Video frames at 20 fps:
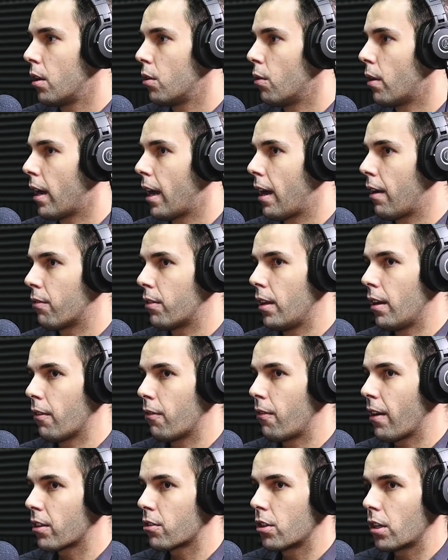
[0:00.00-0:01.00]
you have the
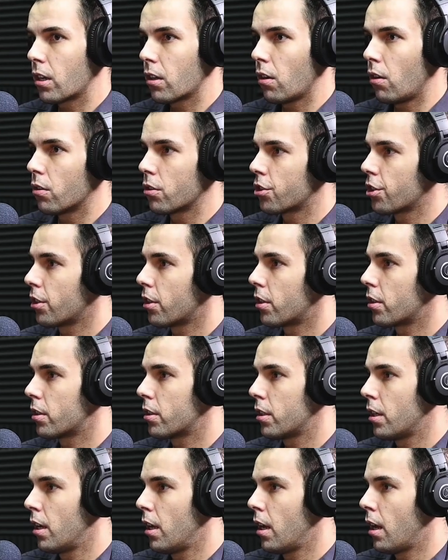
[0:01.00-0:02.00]
factory
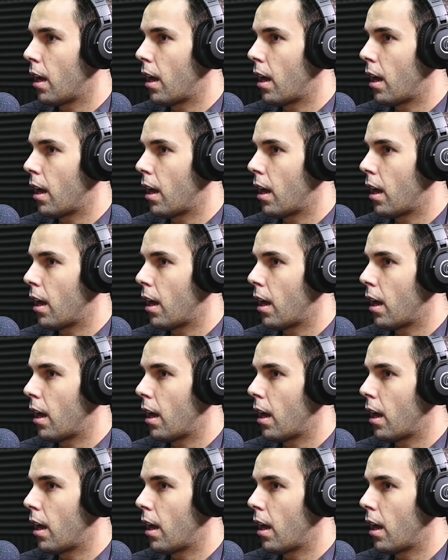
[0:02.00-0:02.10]
closures,